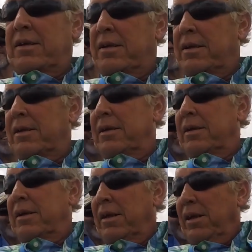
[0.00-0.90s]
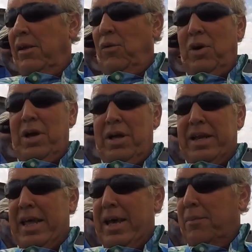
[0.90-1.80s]
So well, it
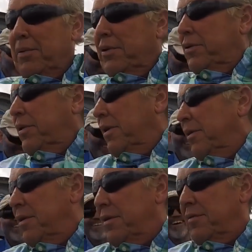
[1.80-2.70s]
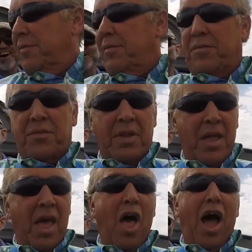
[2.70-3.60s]
happens. I hope you
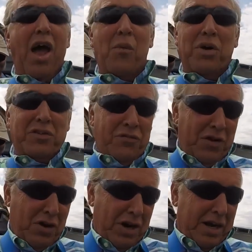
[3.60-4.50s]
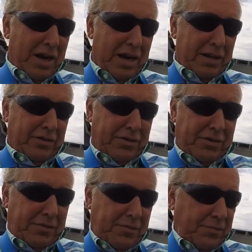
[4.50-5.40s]
enjoyed that. It was very nice.
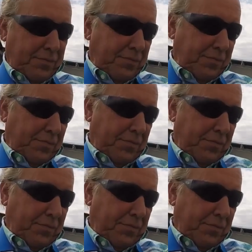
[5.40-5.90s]
Very good.